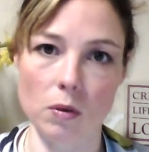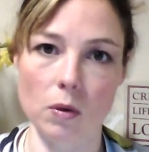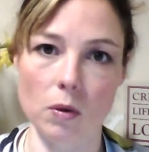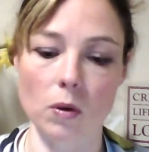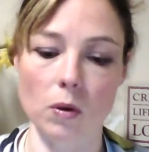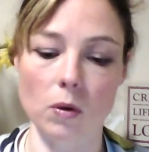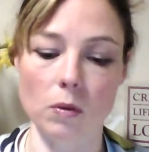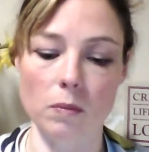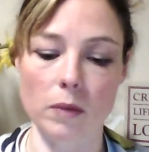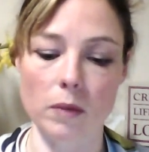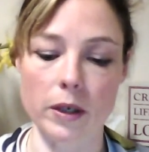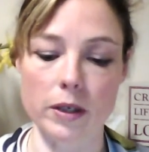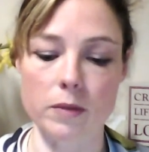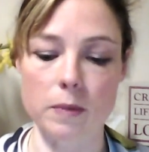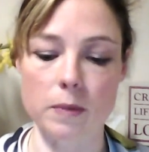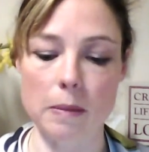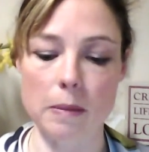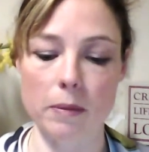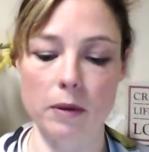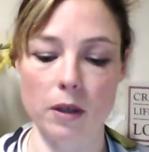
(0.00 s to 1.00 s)
or most
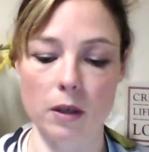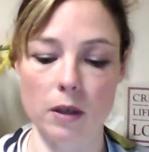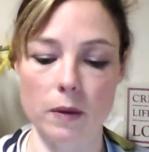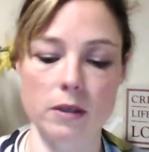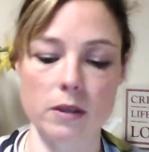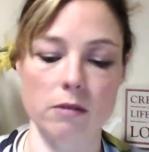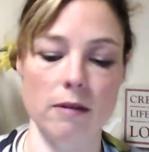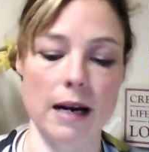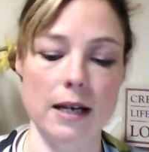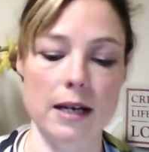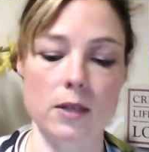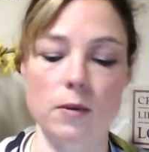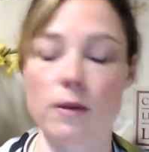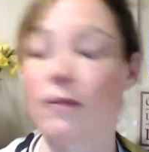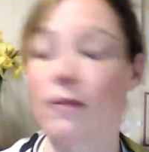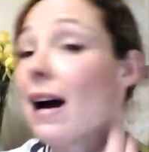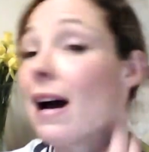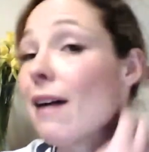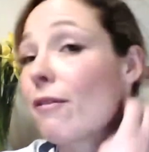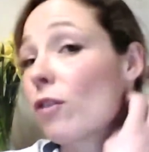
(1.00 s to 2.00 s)
people that you interact
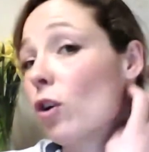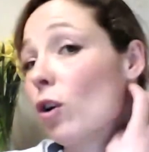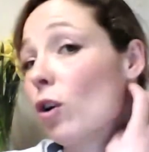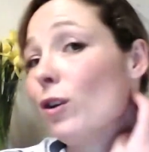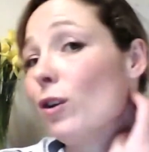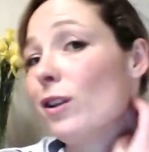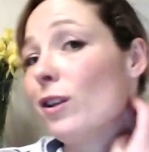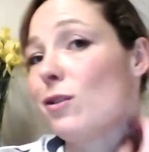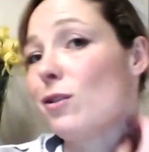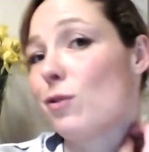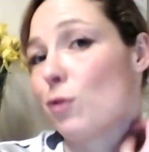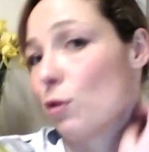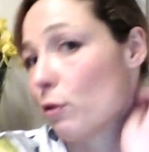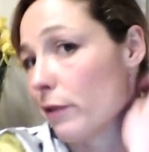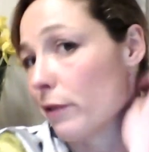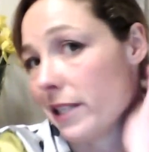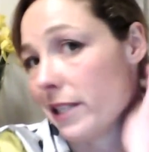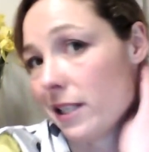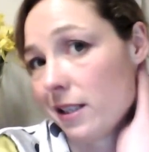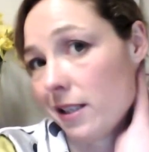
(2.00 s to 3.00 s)
with, have got a
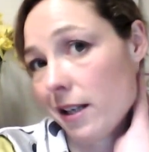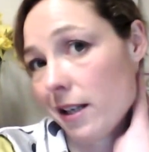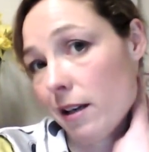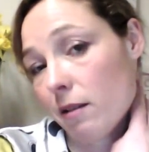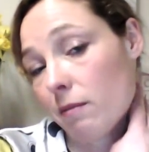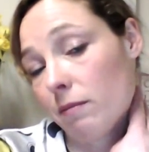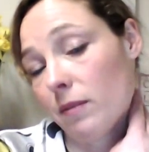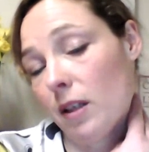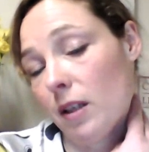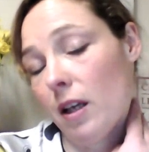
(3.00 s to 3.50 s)
story to tell.